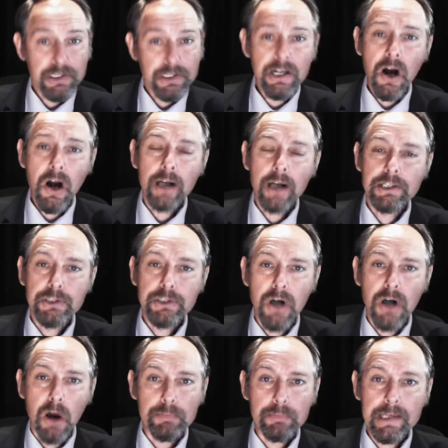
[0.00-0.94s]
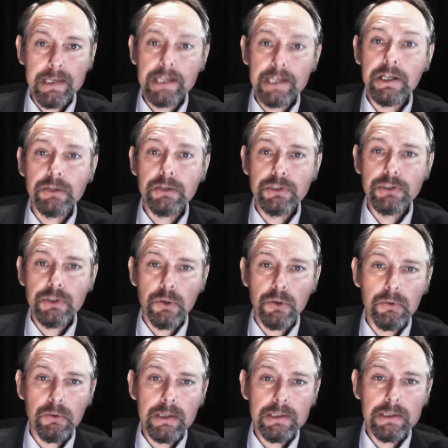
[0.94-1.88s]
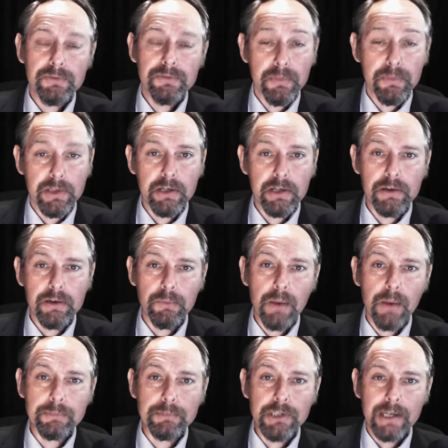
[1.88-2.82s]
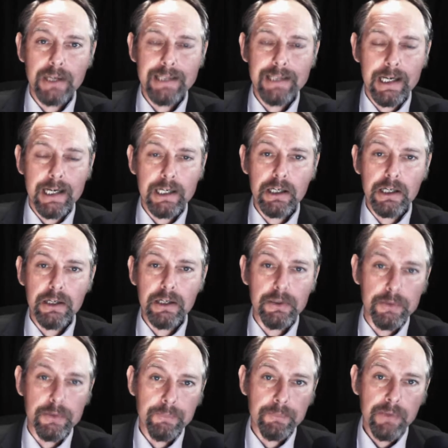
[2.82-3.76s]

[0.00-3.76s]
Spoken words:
Tonight's top EU stories from ThEUnit website include: